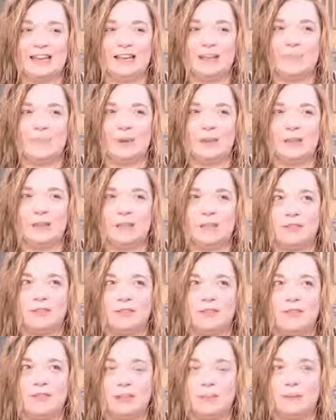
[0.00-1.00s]

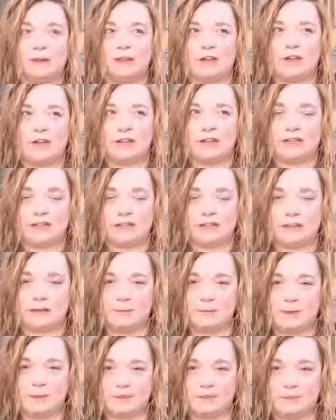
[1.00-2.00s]
thing about India that
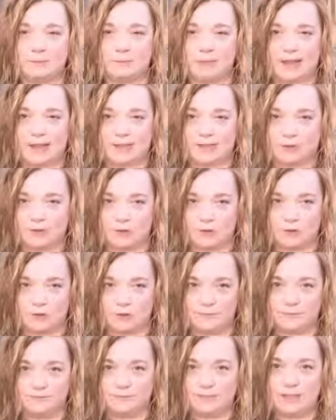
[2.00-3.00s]
makes it
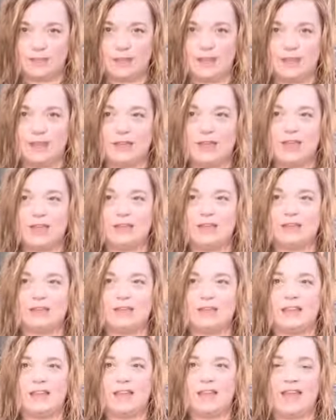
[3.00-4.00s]
magical
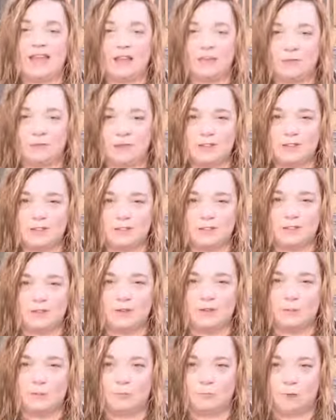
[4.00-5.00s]
is that every
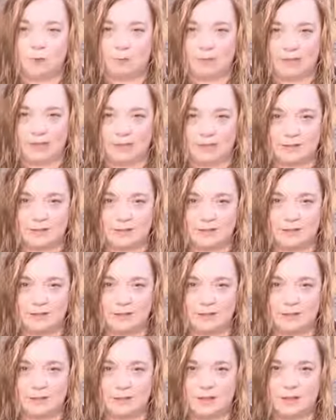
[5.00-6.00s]
single moment
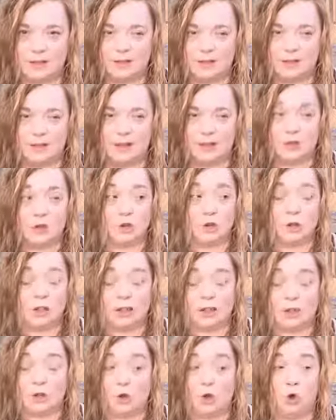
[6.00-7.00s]
you're
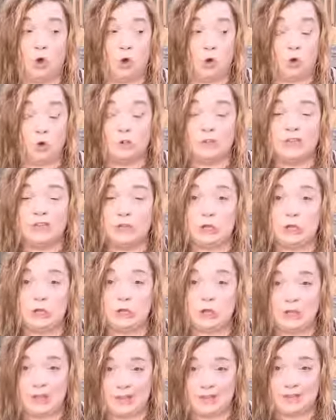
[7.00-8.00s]
like, "Holy
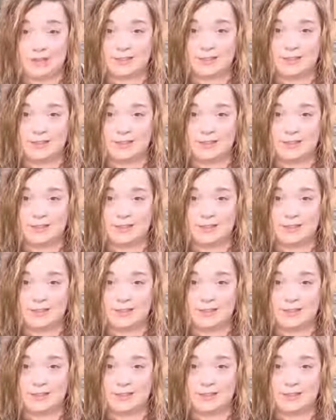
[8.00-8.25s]
shit."